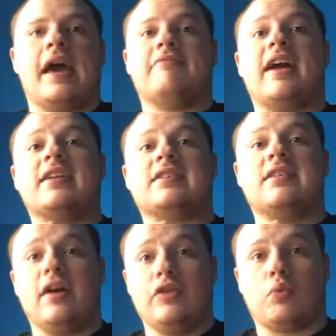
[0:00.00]
And that is
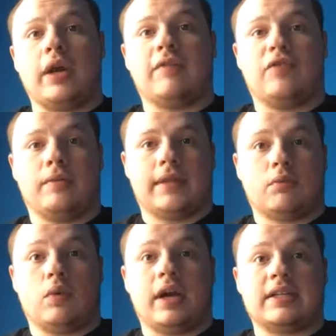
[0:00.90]
another winning film
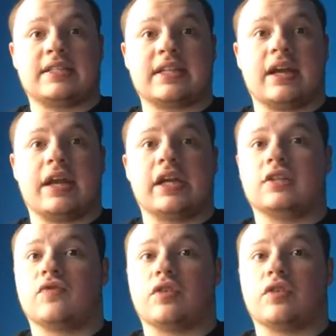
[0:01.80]
that won at Sundance